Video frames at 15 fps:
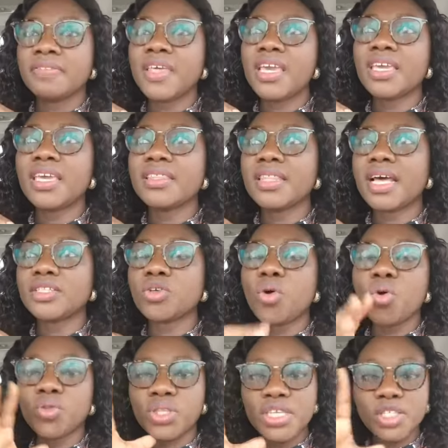thinking that,
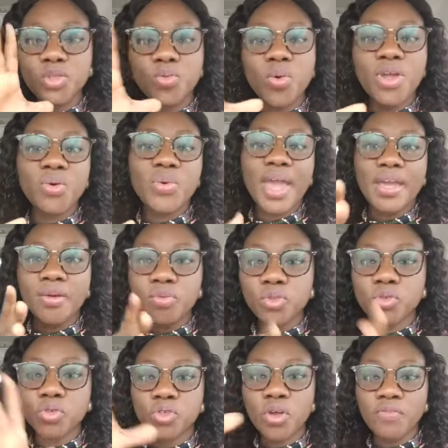oh, this way we are able
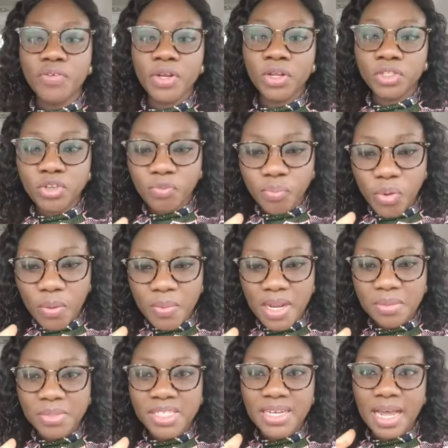to solve a lot of
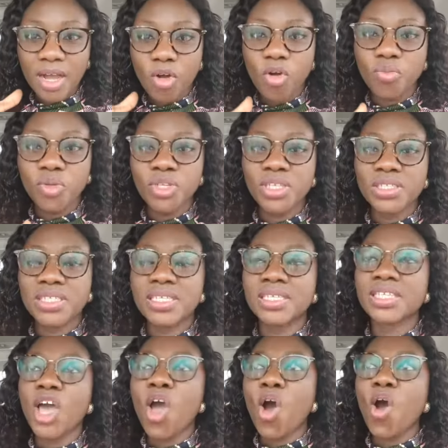problems in our communities,